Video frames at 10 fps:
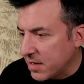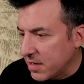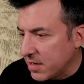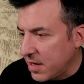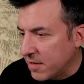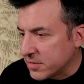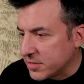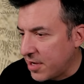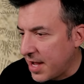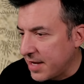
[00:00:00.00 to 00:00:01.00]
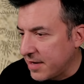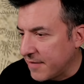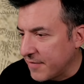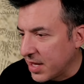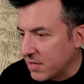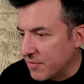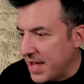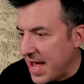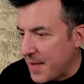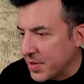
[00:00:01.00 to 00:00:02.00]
No, there's not. I've got a little gap in the